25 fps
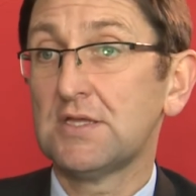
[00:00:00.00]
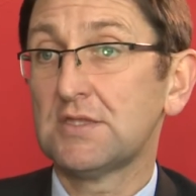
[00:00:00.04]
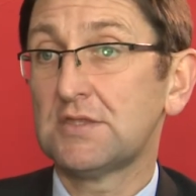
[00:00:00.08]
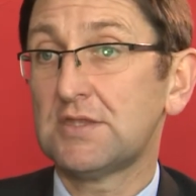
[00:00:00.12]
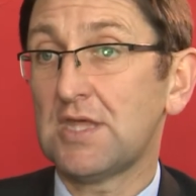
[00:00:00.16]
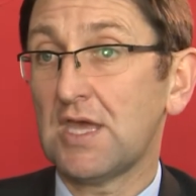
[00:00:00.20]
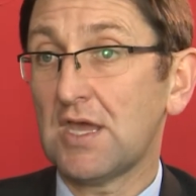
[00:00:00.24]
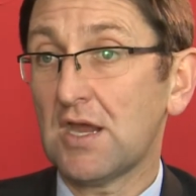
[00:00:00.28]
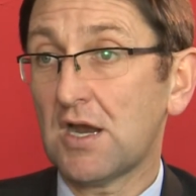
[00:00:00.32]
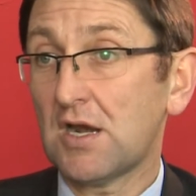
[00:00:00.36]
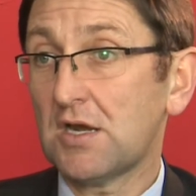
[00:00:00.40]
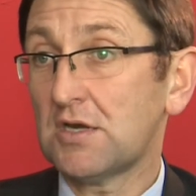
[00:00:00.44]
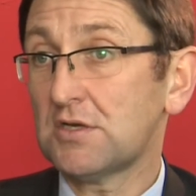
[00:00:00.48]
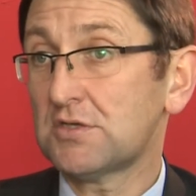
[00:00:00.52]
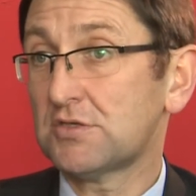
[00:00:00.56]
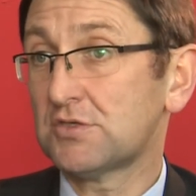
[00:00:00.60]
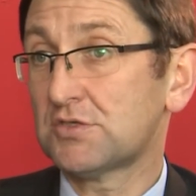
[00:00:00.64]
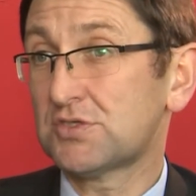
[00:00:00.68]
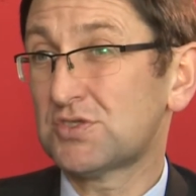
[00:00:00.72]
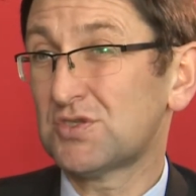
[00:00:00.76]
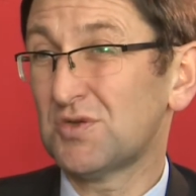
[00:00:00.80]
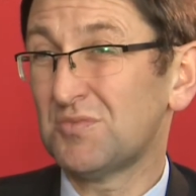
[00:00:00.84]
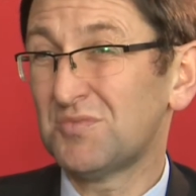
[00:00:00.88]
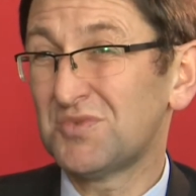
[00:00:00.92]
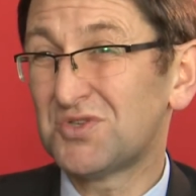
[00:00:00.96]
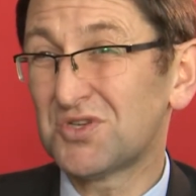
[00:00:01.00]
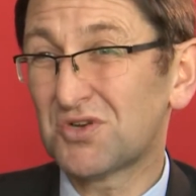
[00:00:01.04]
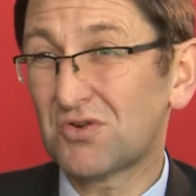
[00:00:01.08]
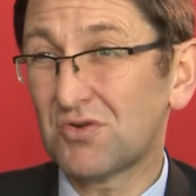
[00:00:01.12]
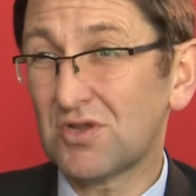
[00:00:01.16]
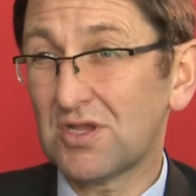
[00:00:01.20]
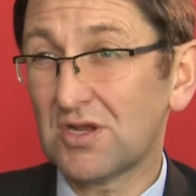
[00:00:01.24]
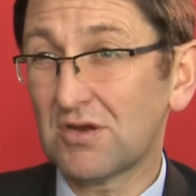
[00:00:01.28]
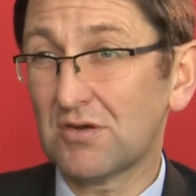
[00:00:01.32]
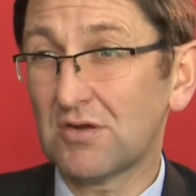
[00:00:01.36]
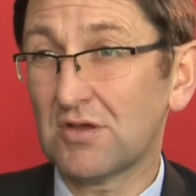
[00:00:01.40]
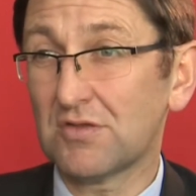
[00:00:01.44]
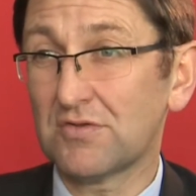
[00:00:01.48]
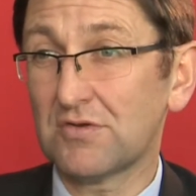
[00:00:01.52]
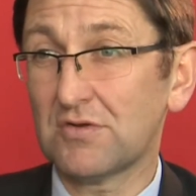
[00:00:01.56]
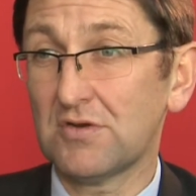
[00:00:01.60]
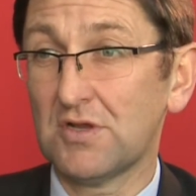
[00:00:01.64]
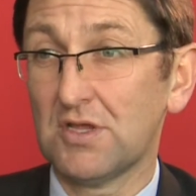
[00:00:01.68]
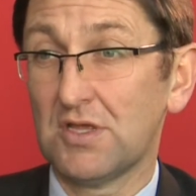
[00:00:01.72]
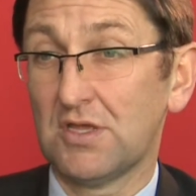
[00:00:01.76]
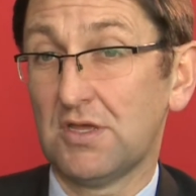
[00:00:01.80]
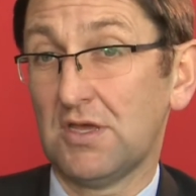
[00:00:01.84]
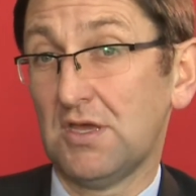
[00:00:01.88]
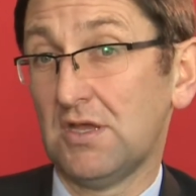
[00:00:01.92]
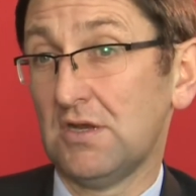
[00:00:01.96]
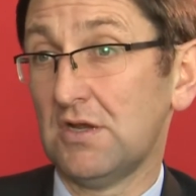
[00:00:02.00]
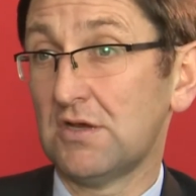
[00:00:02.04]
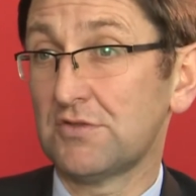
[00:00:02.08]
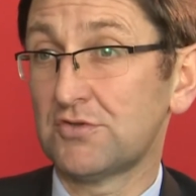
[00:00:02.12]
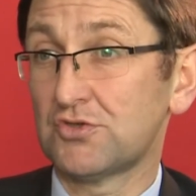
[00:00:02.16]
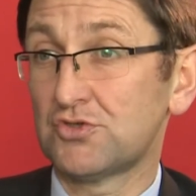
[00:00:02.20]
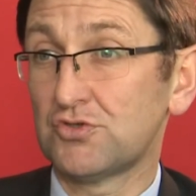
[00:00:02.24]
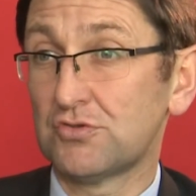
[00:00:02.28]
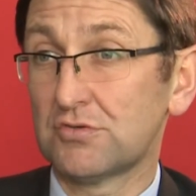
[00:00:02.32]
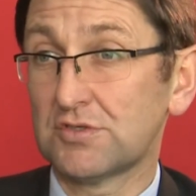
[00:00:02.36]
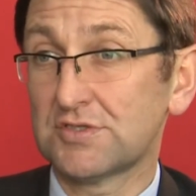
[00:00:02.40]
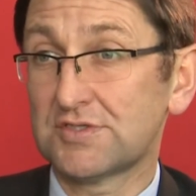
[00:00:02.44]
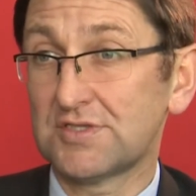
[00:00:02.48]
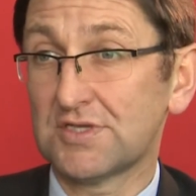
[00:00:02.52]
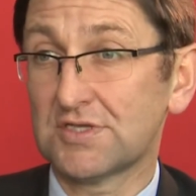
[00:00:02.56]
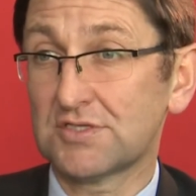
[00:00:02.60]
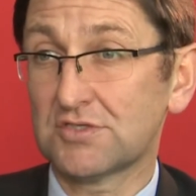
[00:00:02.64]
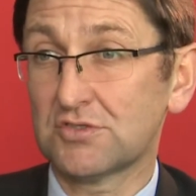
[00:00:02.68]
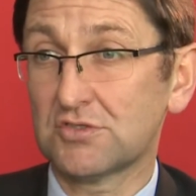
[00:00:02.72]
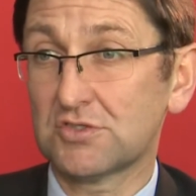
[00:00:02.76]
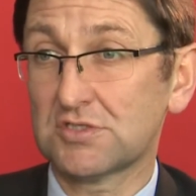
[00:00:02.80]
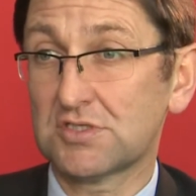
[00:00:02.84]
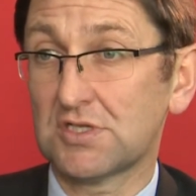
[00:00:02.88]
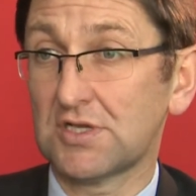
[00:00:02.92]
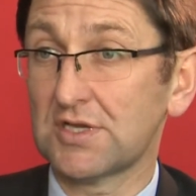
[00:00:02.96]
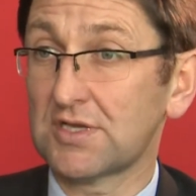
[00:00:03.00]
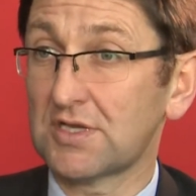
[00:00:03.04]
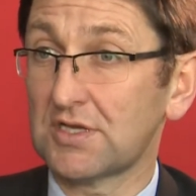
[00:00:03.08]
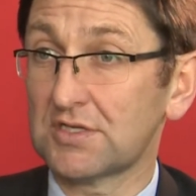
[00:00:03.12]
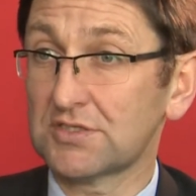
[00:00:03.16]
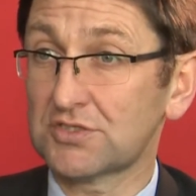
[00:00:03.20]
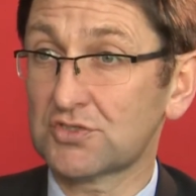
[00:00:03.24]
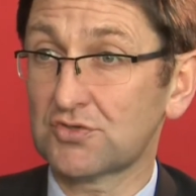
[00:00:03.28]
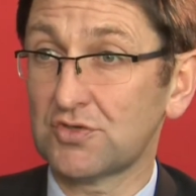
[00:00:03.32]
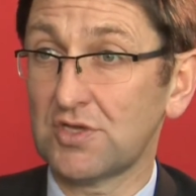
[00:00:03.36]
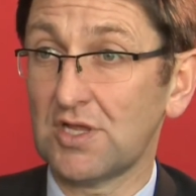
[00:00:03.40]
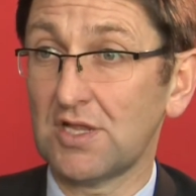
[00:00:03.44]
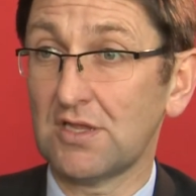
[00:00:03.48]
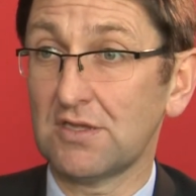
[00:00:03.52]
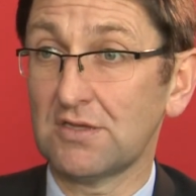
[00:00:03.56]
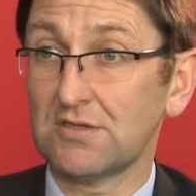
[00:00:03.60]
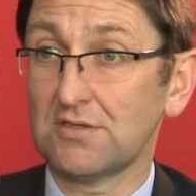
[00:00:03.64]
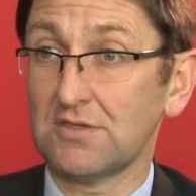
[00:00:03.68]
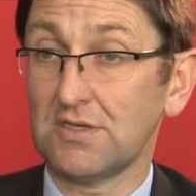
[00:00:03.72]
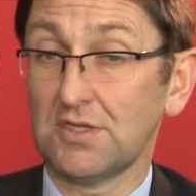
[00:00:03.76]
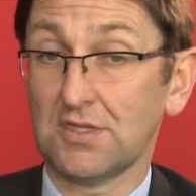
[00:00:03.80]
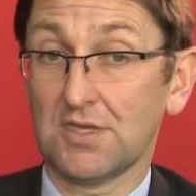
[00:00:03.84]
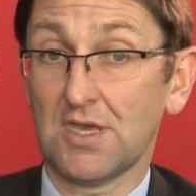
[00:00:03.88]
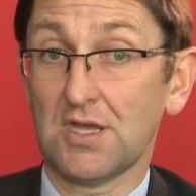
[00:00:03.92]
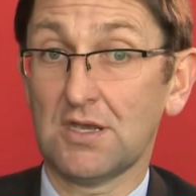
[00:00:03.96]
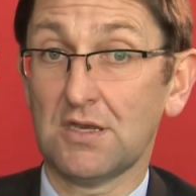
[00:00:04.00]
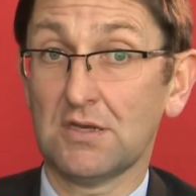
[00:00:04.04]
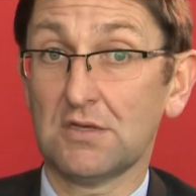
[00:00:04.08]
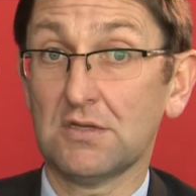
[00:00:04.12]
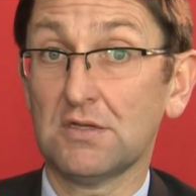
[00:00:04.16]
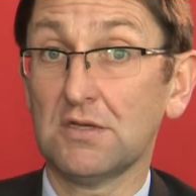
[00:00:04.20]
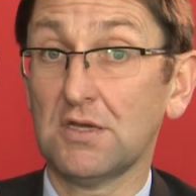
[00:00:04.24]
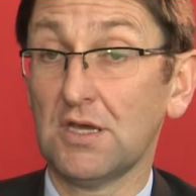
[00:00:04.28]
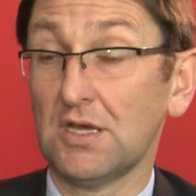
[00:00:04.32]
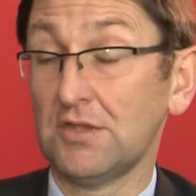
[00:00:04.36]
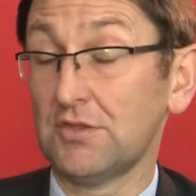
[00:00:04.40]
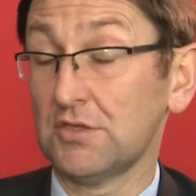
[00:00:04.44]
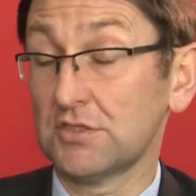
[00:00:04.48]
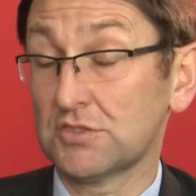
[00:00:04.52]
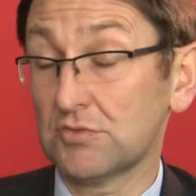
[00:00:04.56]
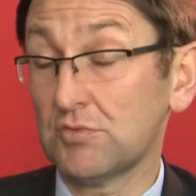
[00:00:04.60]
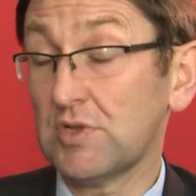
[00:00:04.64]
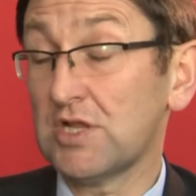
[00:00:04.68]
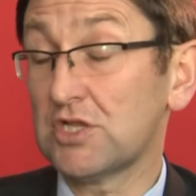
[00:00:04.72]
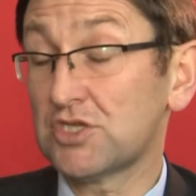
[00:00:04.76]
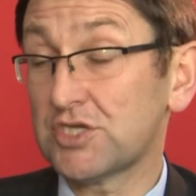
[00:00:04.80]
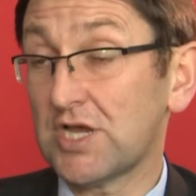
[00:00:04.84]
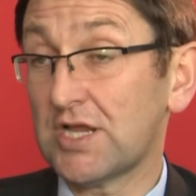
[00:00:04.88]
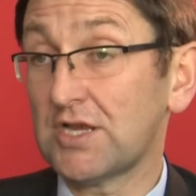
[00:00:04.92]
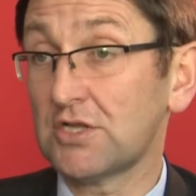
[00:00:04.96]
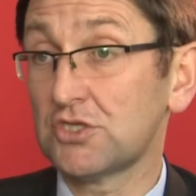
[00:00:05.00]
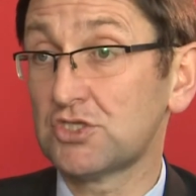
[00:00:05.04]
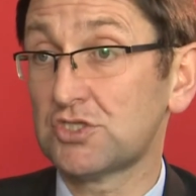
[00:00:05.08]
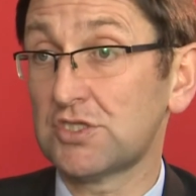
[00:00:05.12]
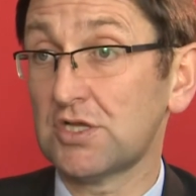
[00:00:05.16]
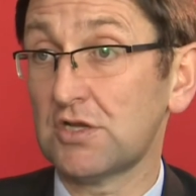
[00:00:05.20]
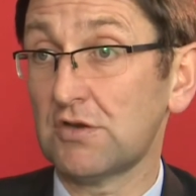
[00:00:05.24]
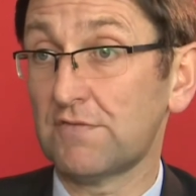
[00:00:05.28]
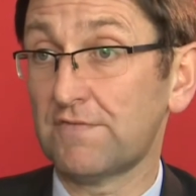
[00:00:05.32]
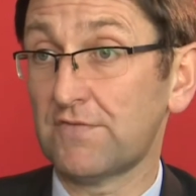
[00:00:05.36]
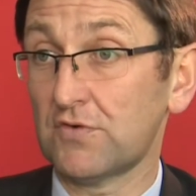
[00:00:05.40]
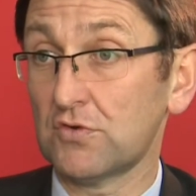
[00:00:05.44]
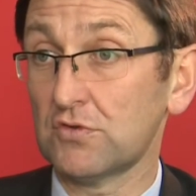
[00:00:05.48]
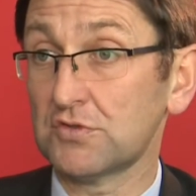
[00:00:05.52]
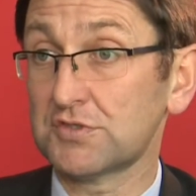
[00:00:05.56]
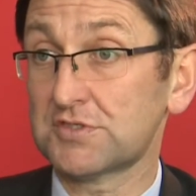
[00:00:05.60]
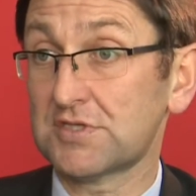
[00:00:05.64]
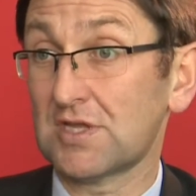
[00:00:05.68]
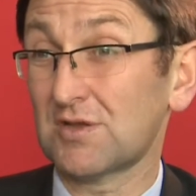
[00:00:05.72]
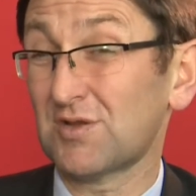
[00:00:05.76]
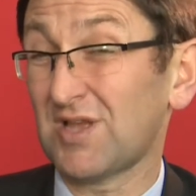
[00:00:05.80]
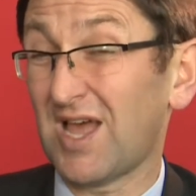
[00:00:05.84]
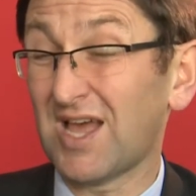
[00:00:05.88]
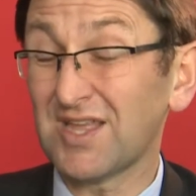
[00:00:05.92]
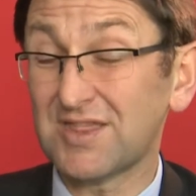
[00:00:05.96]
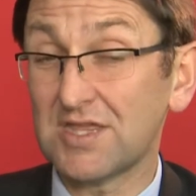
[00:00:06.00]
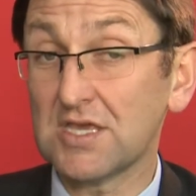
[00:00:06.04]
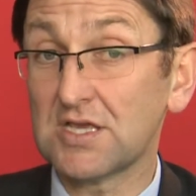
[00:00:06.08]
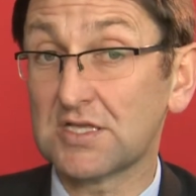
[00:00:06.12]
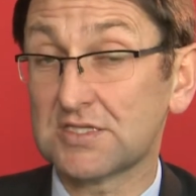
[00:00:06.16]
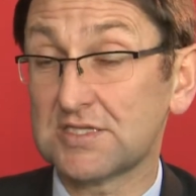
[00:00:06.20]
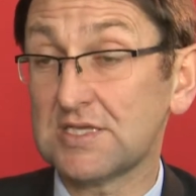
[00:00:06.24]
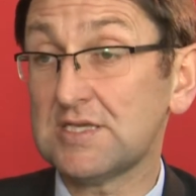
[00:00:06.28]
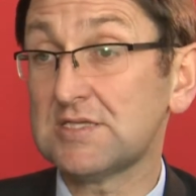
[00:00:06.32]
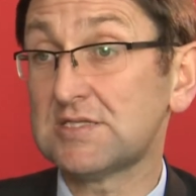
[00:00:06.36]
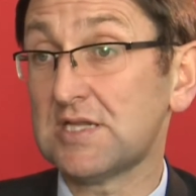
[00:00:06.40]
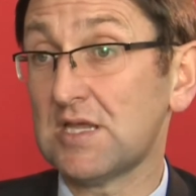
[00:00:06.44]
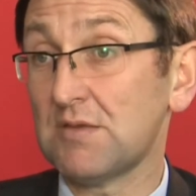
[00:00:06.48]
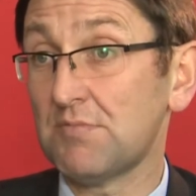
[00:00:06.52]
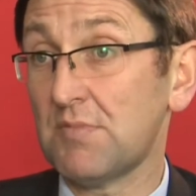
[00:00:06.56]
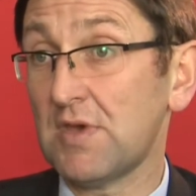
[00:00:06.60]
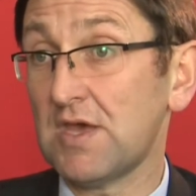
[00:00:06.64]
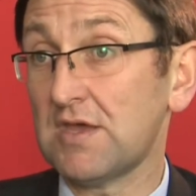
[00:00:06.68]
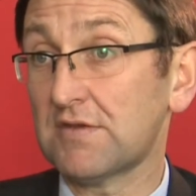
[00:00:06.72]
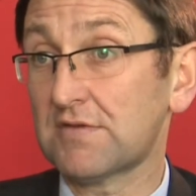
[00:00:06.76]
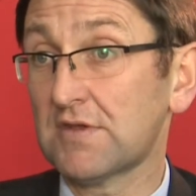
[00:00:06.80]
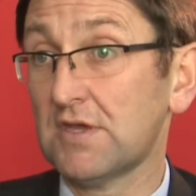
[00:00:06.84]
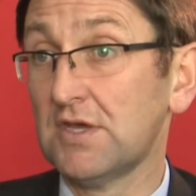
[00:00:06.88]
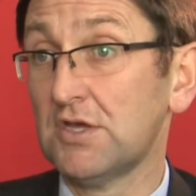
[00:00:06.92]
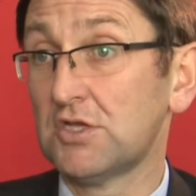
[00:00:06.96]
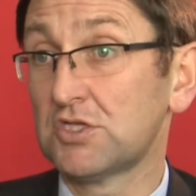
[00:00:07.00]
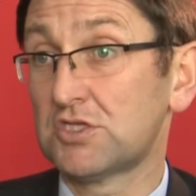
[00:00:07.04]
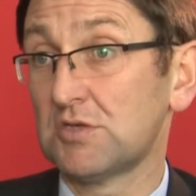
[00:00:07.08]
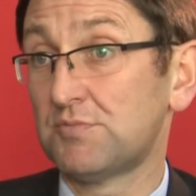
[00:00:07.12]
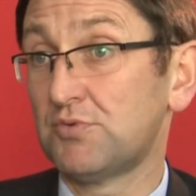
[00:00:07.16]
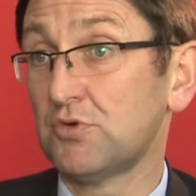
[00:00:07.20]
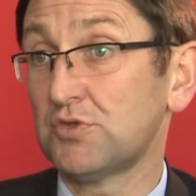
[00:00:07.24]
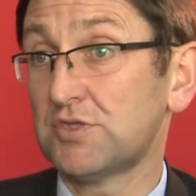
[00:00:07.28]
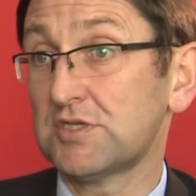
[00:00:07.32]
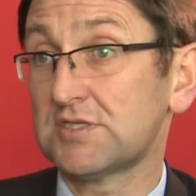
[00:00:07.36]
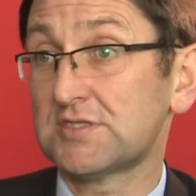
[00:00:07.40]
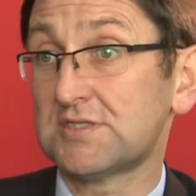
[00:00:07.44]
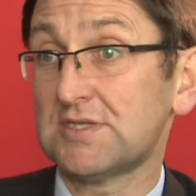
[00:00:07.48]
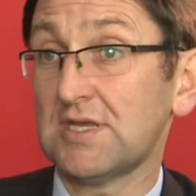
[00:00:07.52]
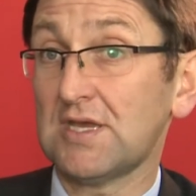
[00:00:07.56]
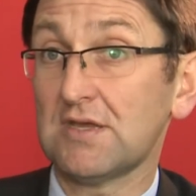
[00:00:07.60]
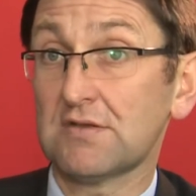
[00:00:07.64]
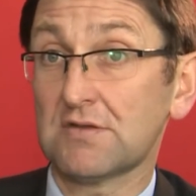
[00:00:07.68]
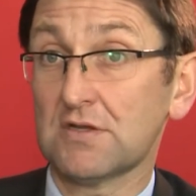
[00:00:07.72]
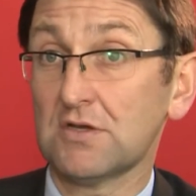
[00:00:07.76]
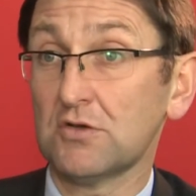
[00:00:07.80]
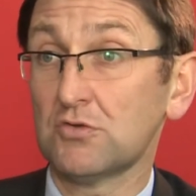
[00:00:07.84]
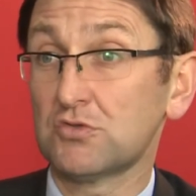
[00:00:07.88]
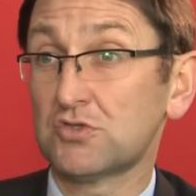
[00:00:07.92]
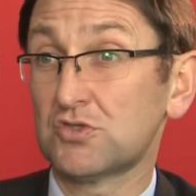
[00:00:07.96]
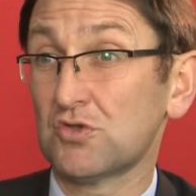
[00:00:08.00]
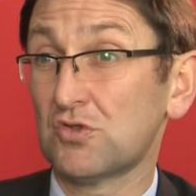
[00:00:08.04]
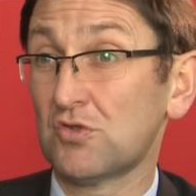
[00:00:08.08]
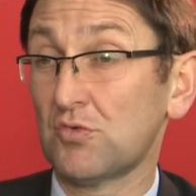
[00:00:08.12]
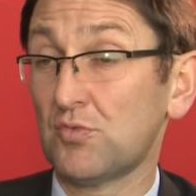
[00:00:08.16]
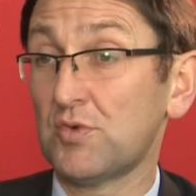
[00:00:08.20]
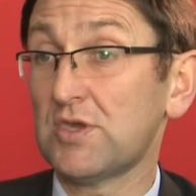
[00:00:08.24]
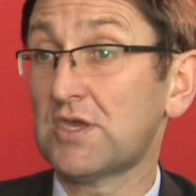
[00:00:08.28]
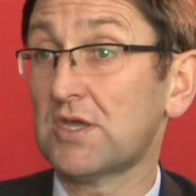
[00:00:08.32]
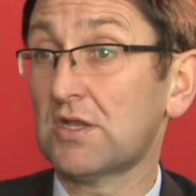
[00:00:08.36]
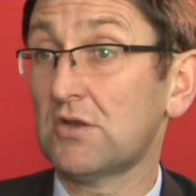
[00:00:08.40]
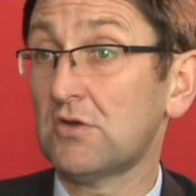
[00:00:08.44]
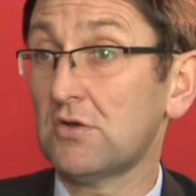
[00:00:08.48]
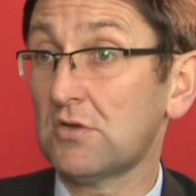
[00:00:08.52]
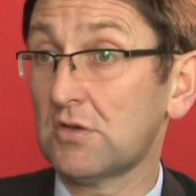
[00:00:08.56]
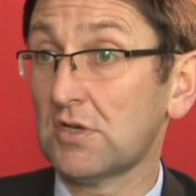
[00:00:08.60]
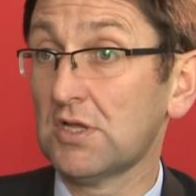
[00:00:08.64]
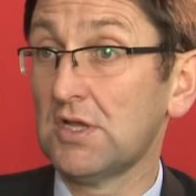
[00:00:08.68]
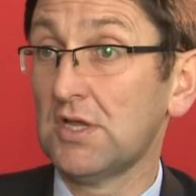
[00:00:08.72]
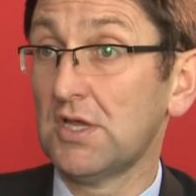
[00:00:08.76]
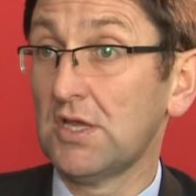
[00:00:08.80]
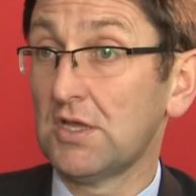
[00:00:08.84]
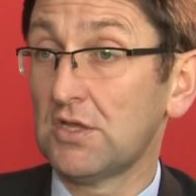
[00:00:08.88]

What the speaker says: They are to some degree or other in other jurisdictions like Australia and Canada, and there's a real challenge there for us that I think is easily met to put this data out so that we can all